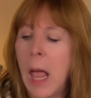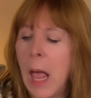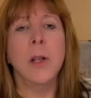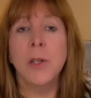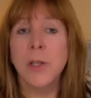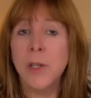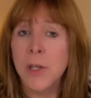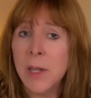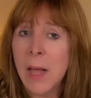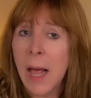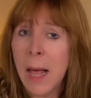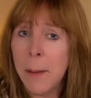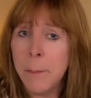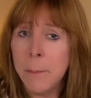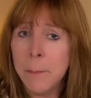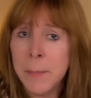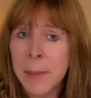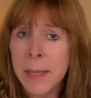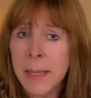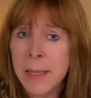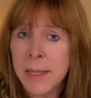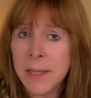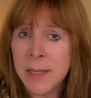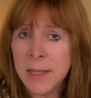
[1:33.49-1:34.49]
So that
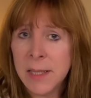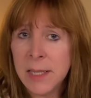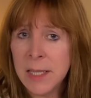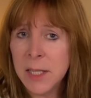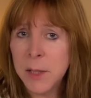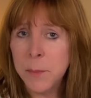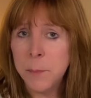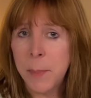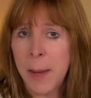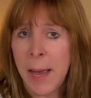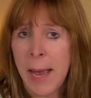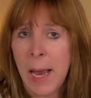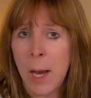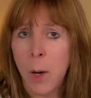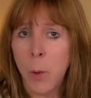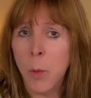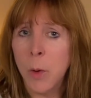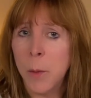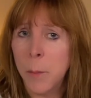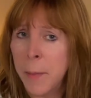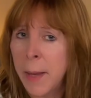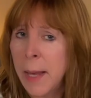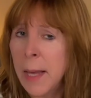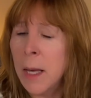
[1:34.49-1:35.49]
means this bag
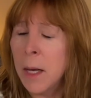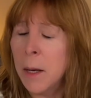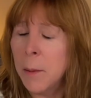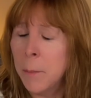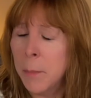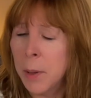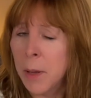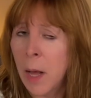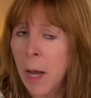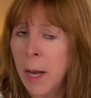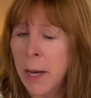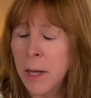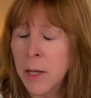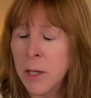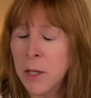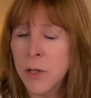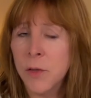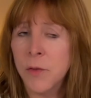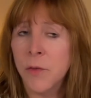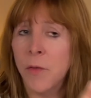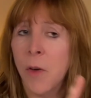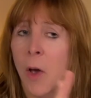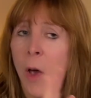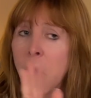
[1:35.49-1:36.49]
will make compliance
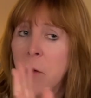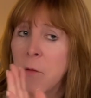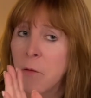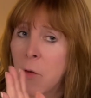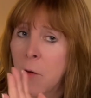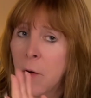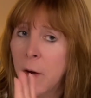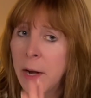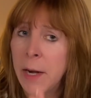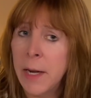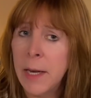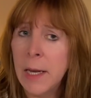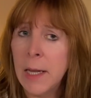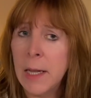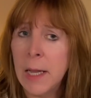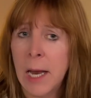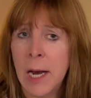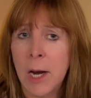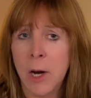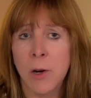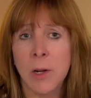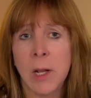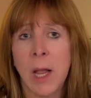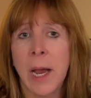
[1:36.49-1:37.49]
for any
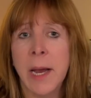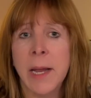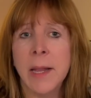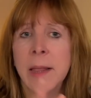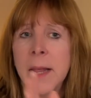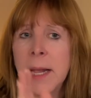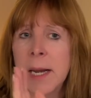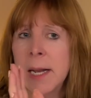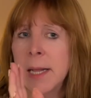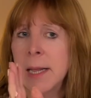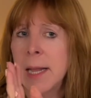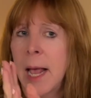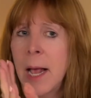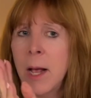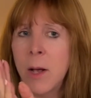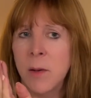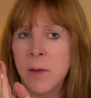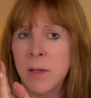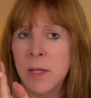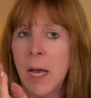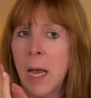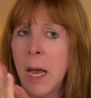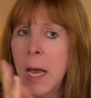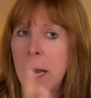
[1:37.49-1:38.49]
airline that
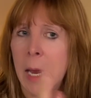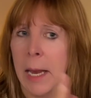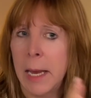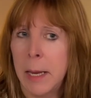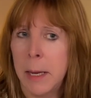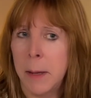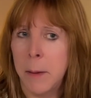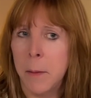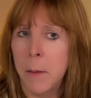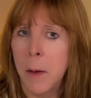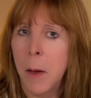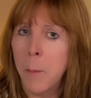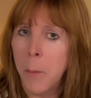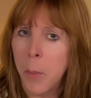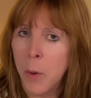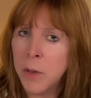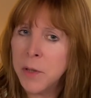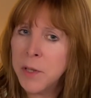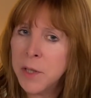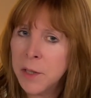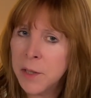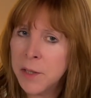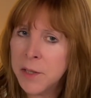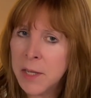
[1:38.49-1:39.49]
allows a
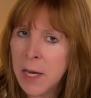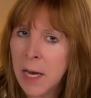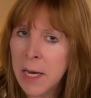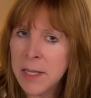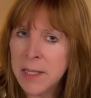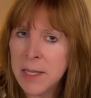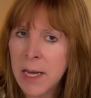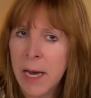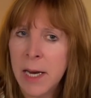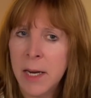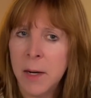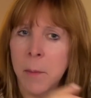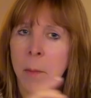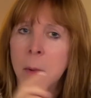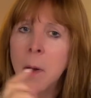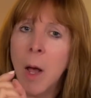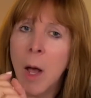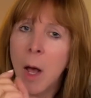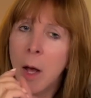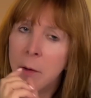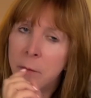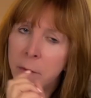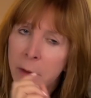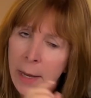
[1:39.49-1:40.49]
personal size item
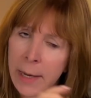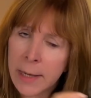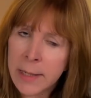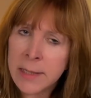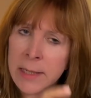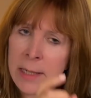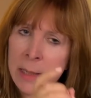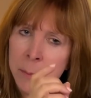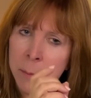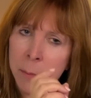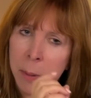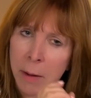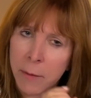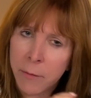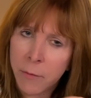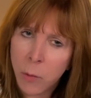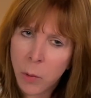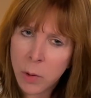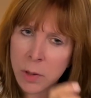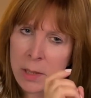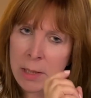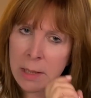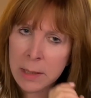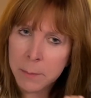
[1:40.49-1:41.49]
of 18 by
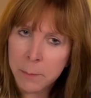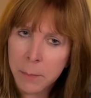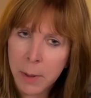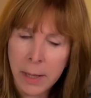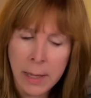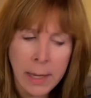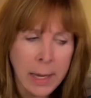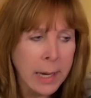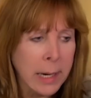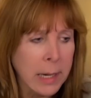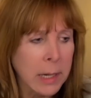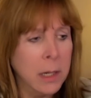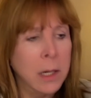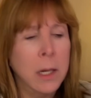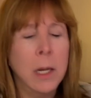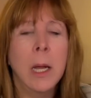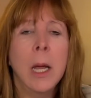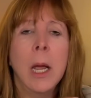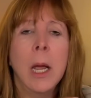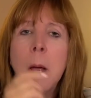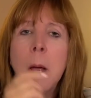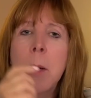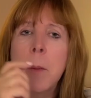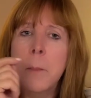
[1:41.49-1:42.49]
14 by 8.
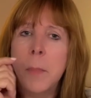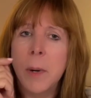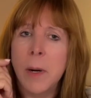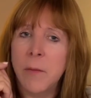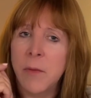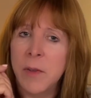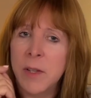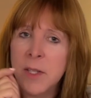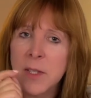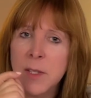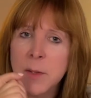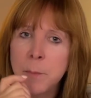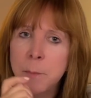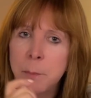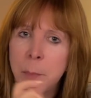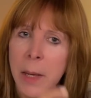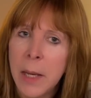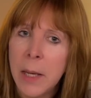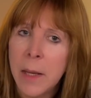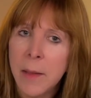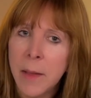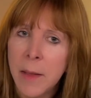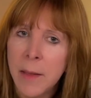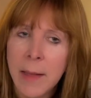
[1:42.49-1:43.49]
But if it's
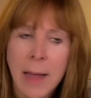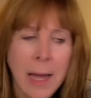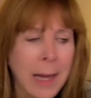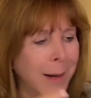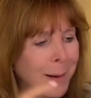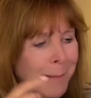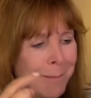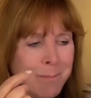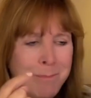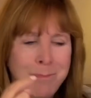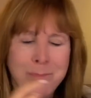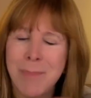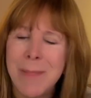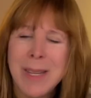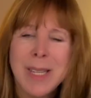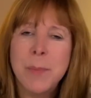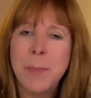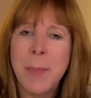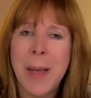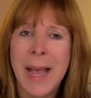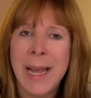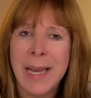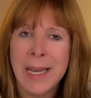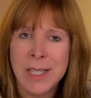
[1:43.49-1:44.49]
bigger than that, this
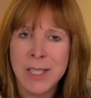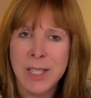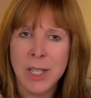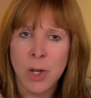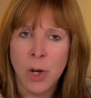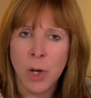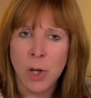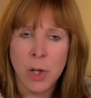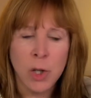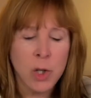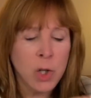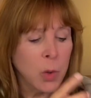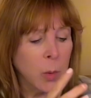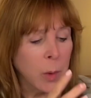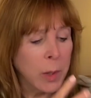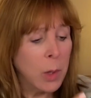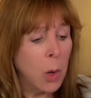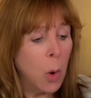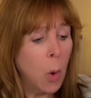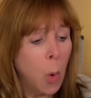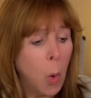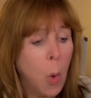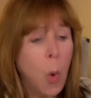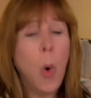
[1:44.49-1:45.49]
bag isn't going to do it.
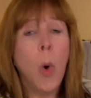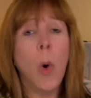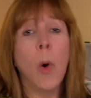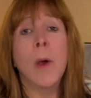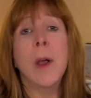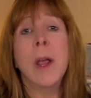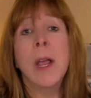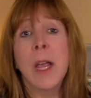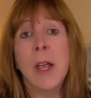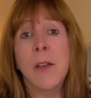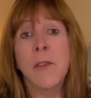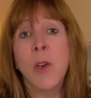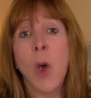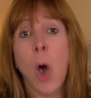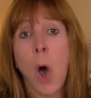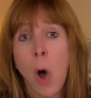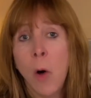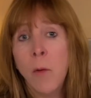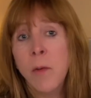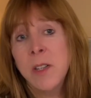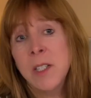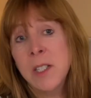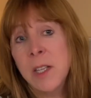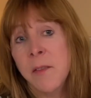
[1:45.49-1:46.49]
Or if you
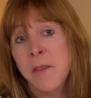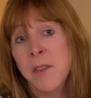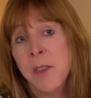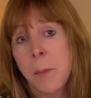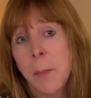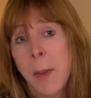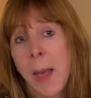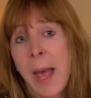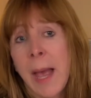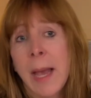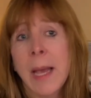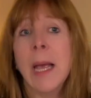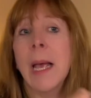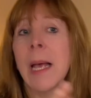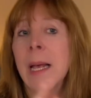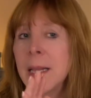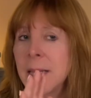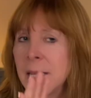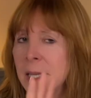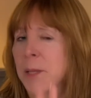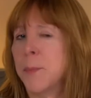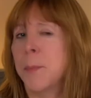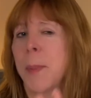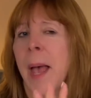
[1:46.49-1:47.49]
overstuff the bag,
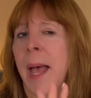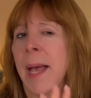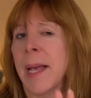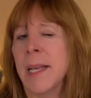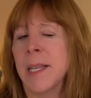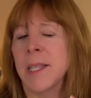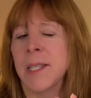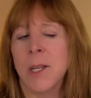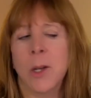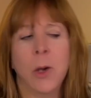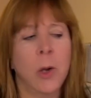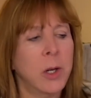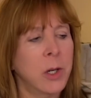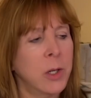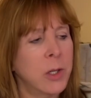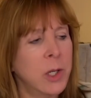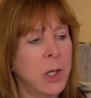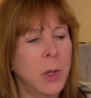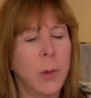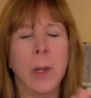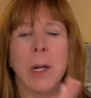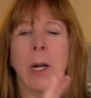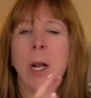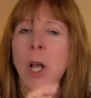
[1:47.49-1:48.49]
this bag isn't going to
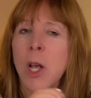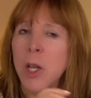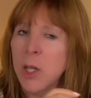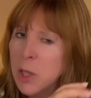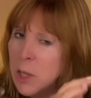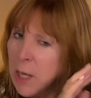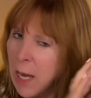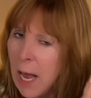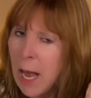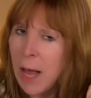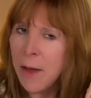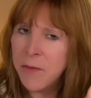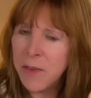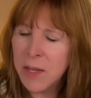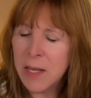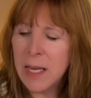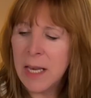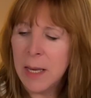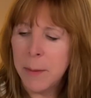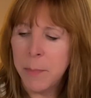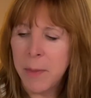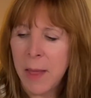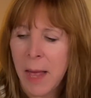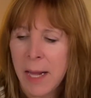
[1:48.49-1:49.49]
do it. So you have to
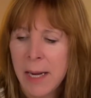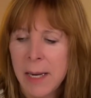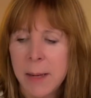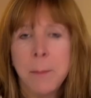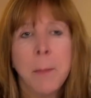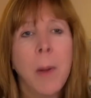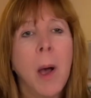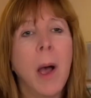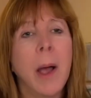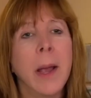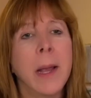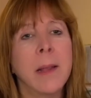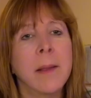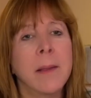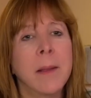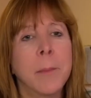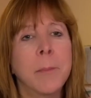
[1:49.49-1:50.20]
keep that in mind.